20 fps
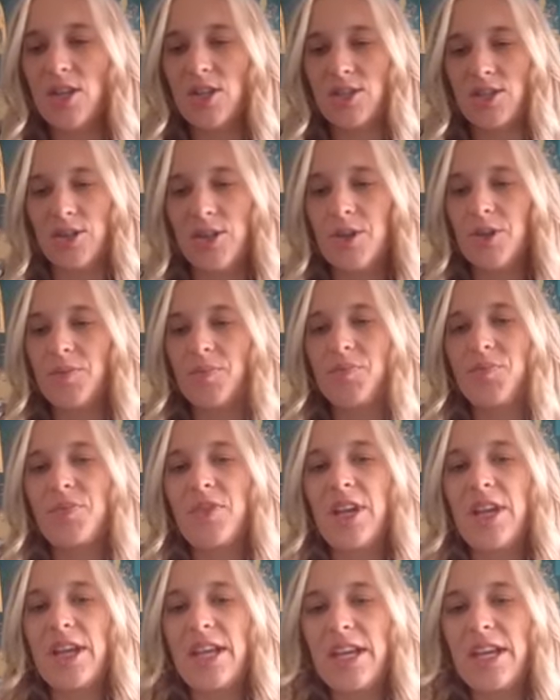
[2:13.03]
So
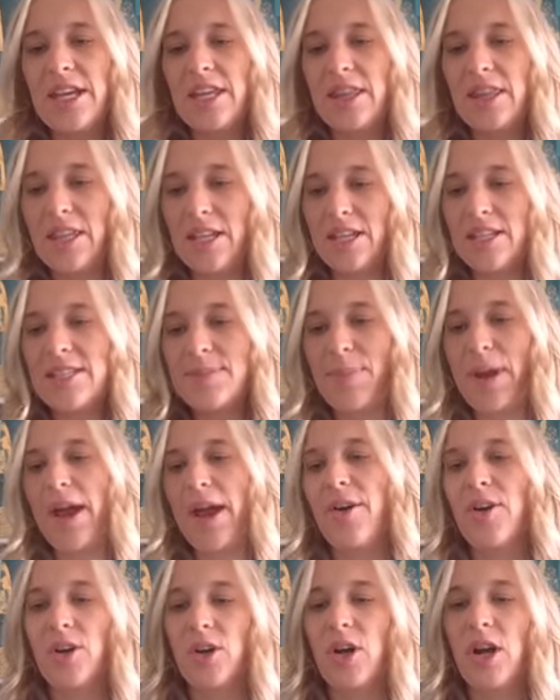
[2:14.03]
in this
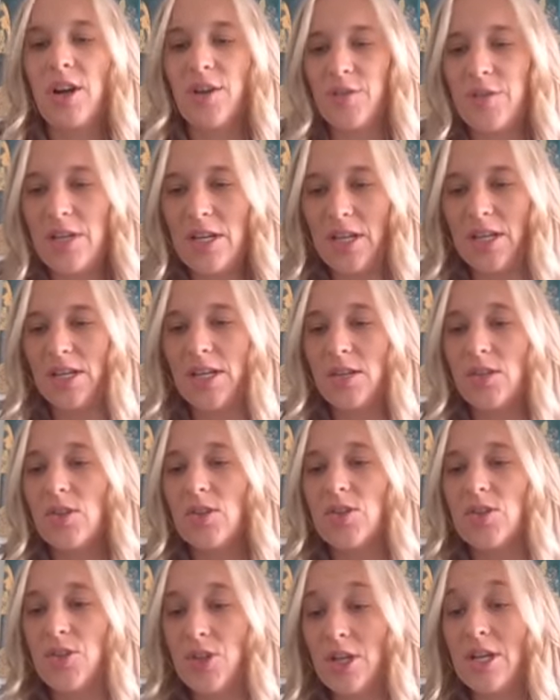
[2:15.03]
paragraph here,
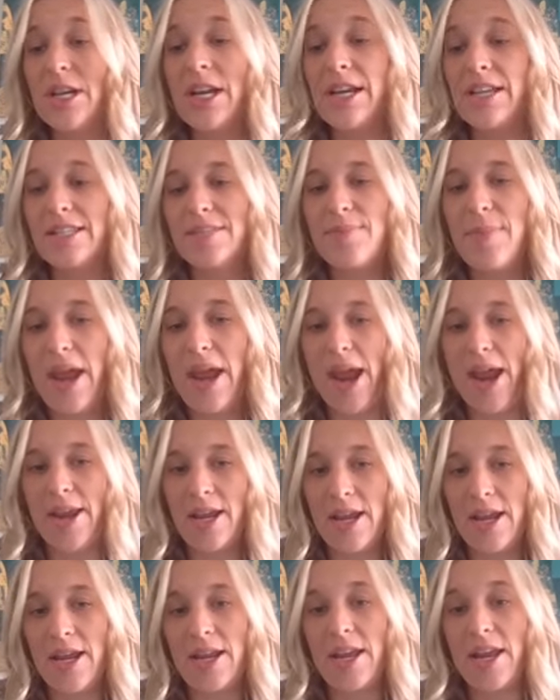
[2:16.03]
the student has made
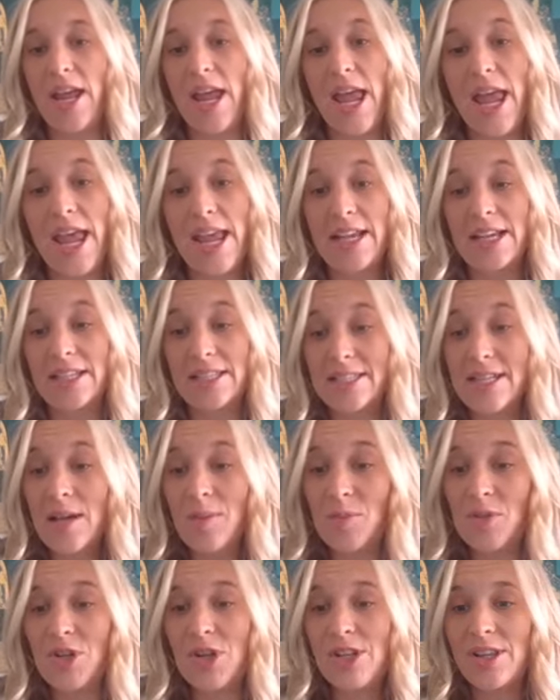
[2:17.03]
it
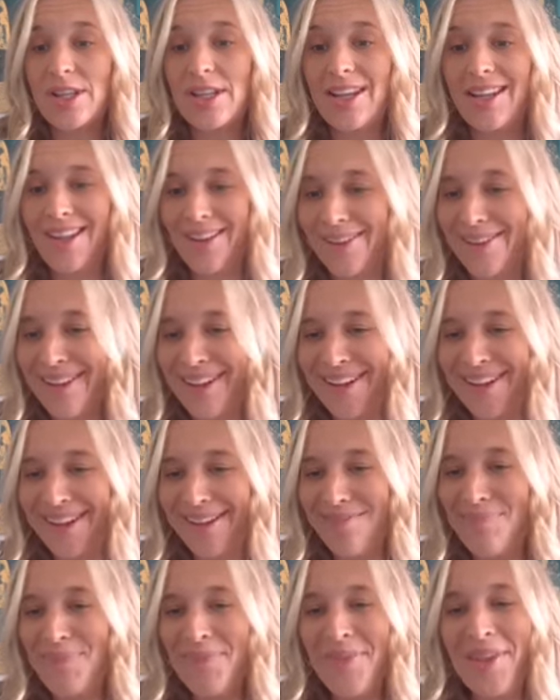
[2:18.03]
exceptionally
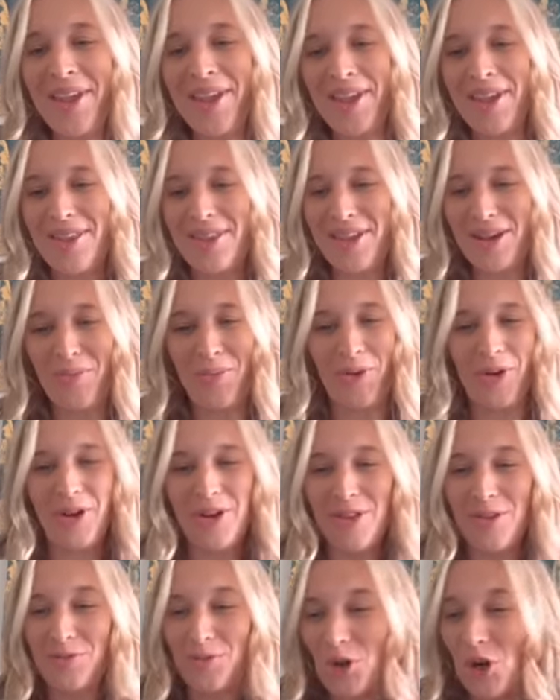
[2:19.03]
clear that we're
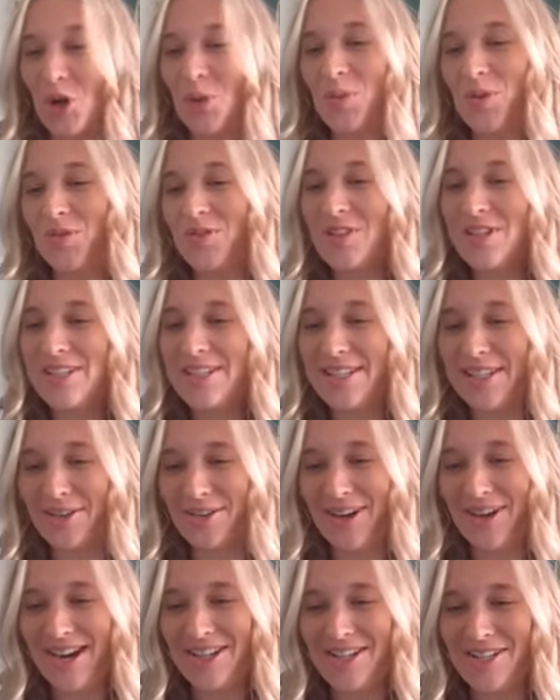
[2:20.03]
in the realm of
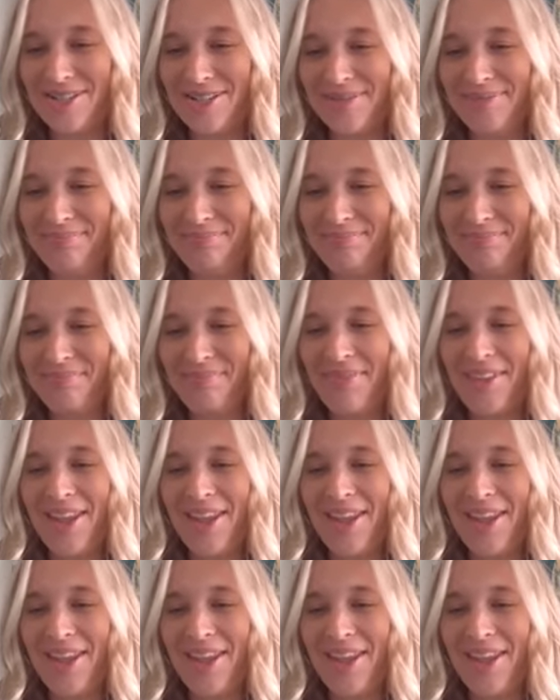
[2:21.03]
consideration.